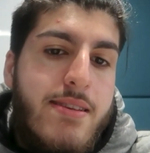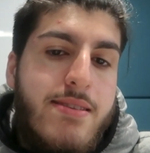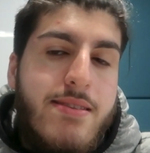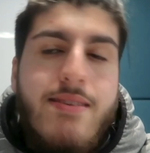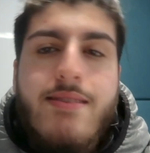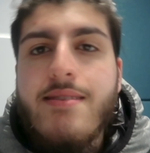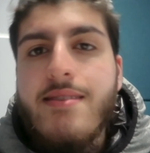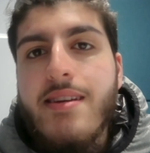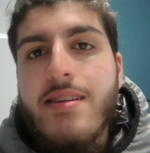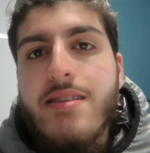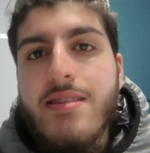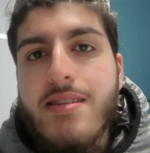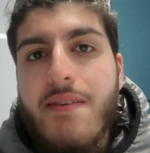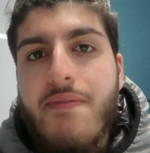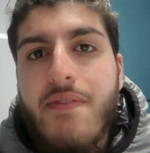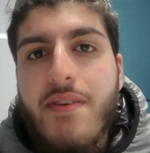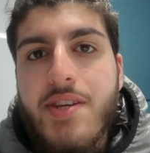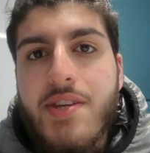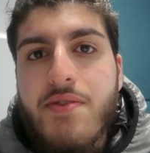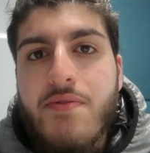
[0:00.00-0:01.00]
dissertations are
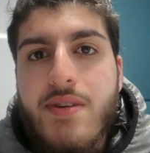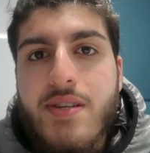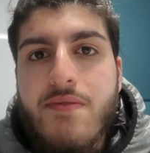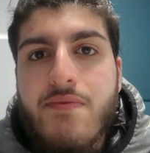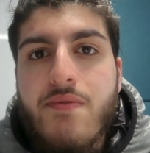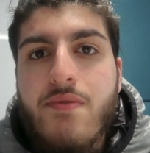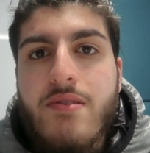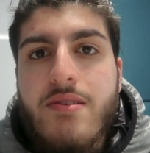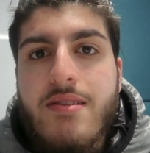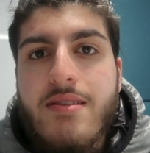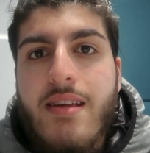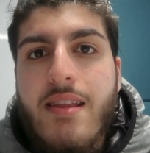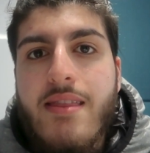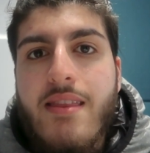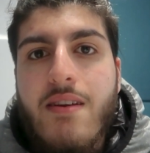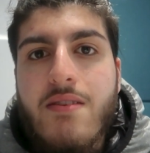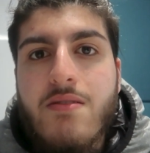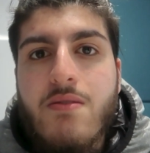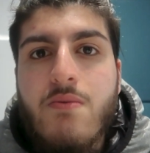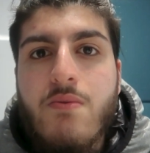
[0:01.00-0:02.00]
very stressful. It's
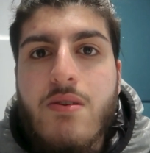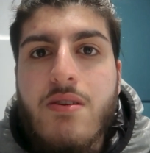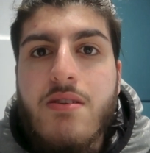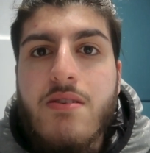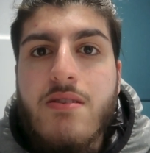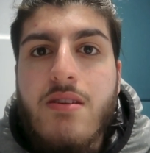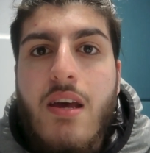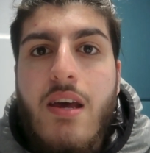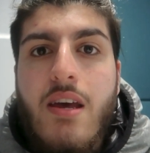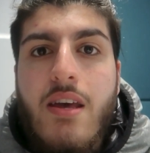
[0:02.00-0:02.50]
10,000 words.